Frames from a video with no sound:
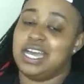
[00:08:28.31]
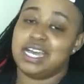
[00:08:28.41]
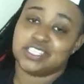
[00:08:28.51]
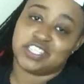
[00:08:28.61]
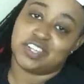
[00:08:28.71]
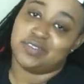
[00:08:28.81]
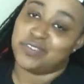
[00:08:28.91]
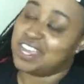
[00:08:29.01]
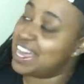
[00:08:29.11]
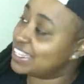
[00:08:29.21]
I should
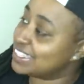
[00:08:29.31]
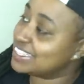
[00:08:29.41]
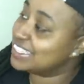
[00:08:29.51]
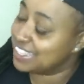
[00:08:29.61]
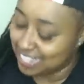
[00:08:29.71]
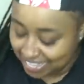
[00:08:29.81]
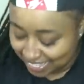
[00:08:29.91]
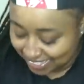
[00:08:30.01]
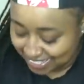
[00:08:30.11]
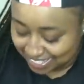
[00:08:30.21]
have reacted to
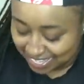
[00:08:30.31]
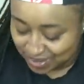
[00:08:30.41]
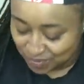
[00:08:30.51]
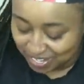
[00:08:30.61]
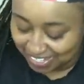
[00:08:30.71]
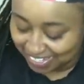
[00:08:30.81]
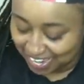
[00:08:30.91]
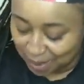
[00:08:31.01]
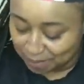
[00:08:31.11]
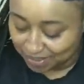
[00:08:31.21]
this when it
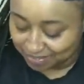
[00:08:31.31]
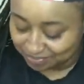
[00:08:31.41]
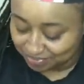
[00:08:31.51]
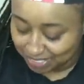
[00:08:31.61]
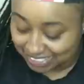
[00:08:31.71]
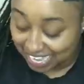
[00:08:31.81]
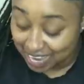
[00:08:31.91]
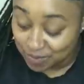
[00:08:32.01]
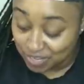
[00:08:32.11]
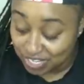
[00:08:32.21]
happened, because
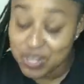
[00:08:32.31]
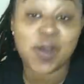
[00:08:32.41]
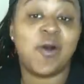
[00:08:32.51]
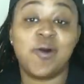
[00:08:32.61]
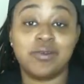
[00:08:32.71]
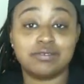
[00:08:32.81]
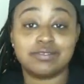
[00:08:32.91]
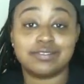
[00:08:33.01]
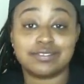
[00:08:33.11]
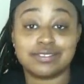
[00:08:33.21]
I would have known
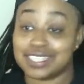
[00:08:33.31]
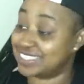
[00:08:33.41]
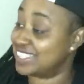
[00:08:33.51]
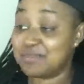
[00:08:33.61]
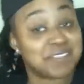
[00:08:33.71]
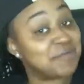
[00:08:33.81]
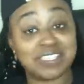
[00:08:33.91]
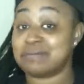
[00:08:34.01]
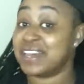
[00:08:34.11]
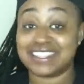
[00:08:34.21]
that something
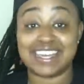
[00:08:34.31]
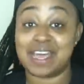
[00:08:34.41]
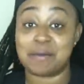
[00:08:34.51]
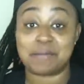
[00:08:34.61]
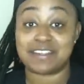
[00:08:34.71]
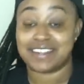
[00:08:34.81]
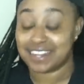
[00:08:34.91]
was about to happen.